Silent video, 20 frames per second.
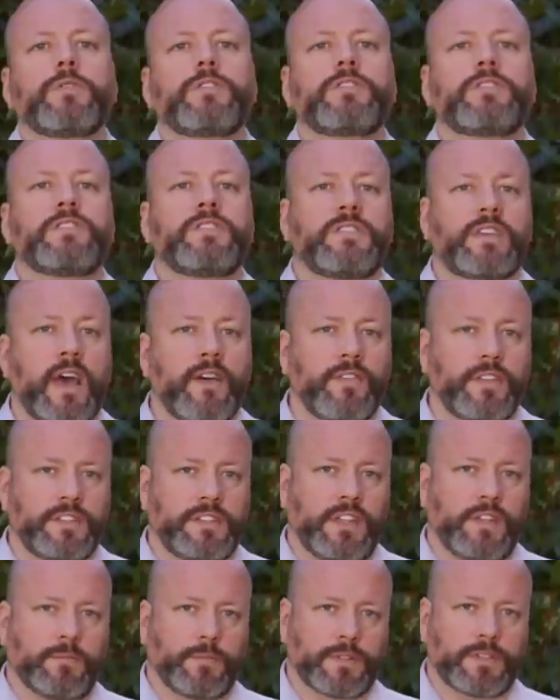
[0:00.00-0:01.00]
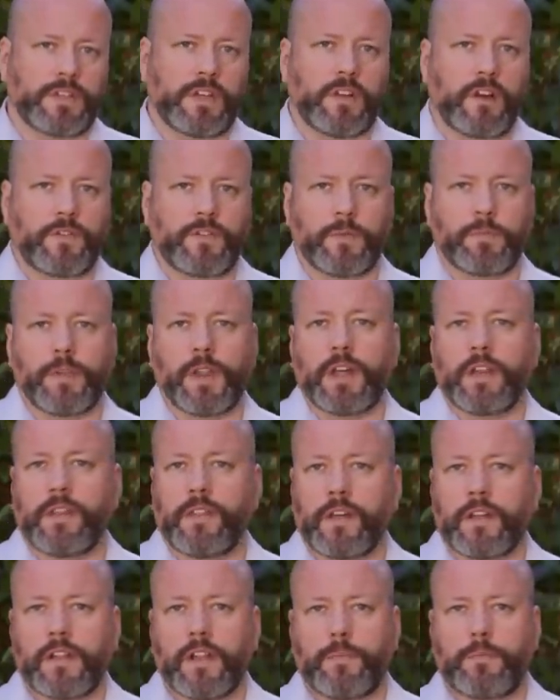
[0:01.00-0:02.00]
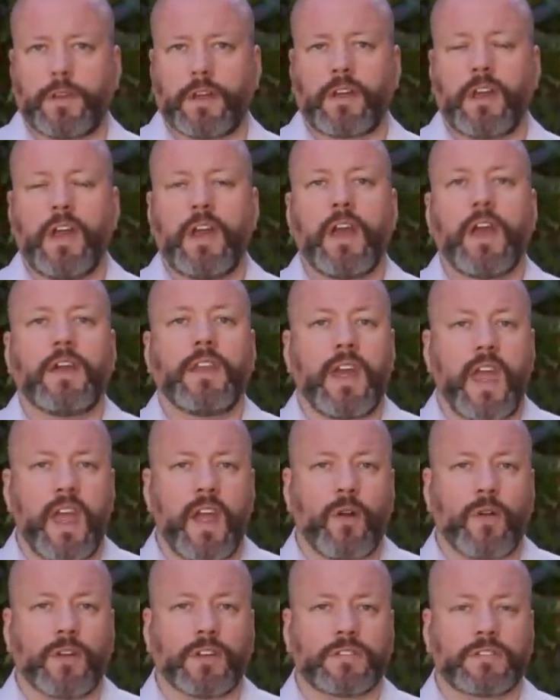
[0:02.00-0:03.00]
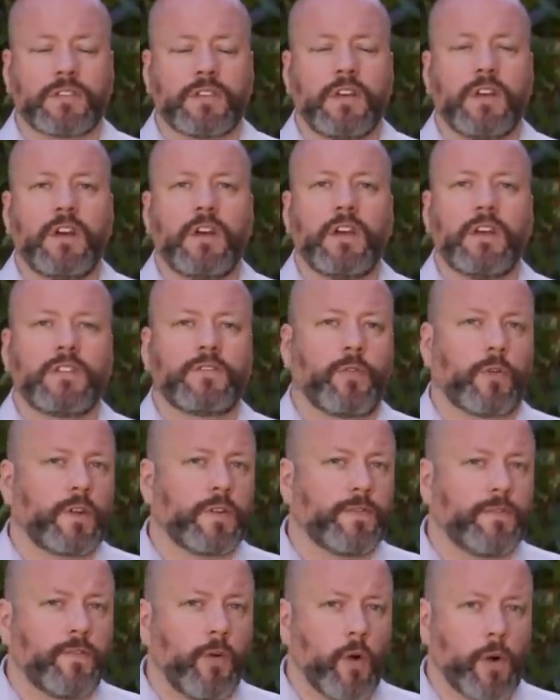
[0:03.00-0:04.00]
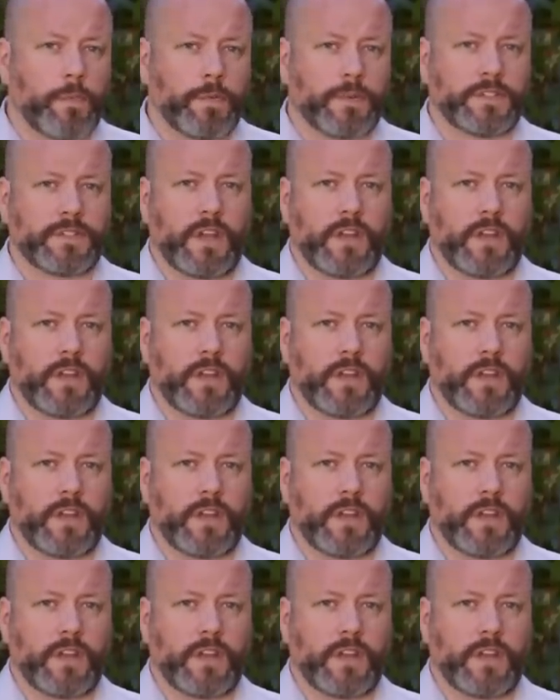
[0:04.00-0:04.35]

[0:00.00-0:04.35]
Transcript: is 17% off the plane of the ecliptic, and Eris is 44%.